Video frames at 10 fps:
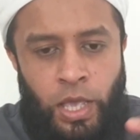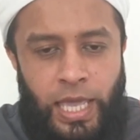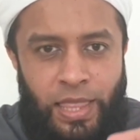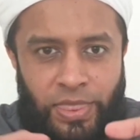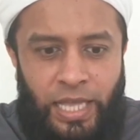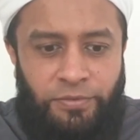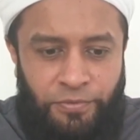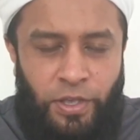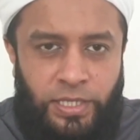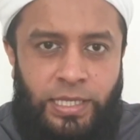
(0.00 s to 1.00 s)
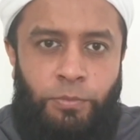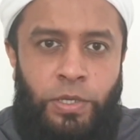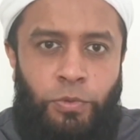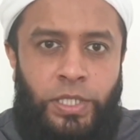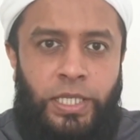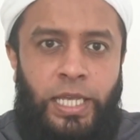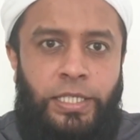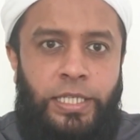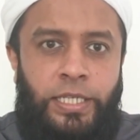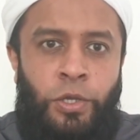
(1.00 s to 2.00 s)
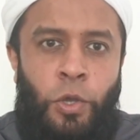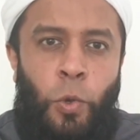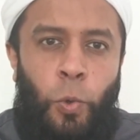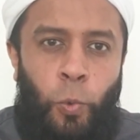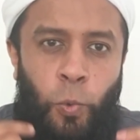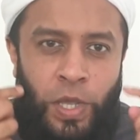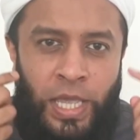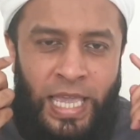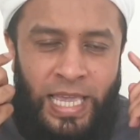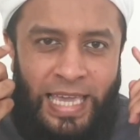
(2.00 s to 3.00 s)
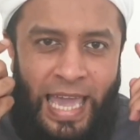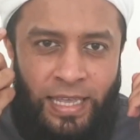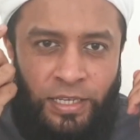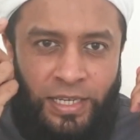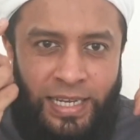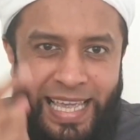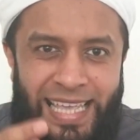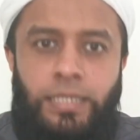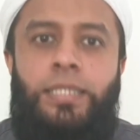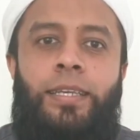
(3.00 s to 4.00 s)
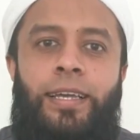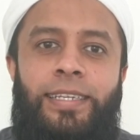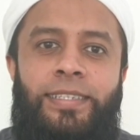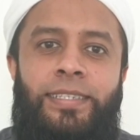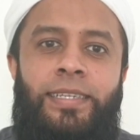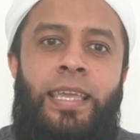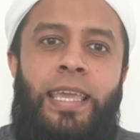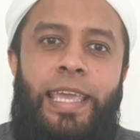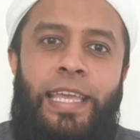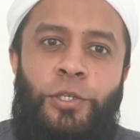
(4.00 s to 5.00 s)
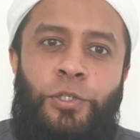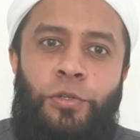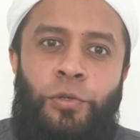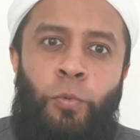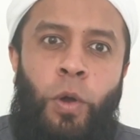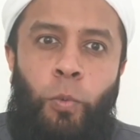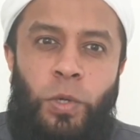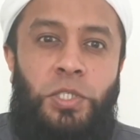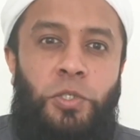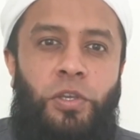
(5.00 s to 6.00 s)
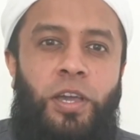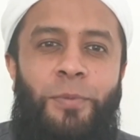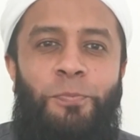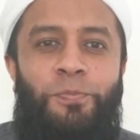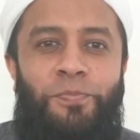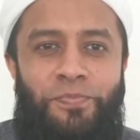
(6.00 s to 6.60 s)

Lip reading: In that verse that we recited, we gained an insight into what was to come.